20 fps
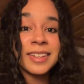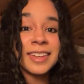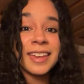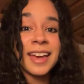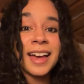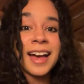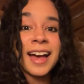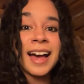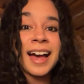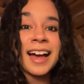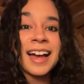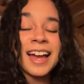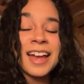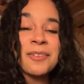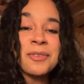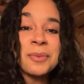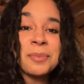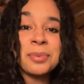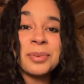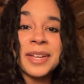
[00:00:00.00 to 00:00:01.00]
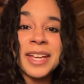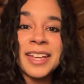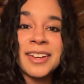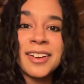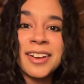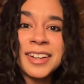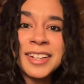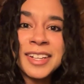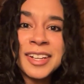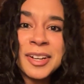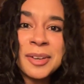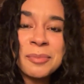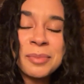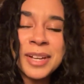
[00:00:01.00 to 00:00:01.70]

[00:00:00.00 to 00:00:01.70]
Yeah, I would play it on here,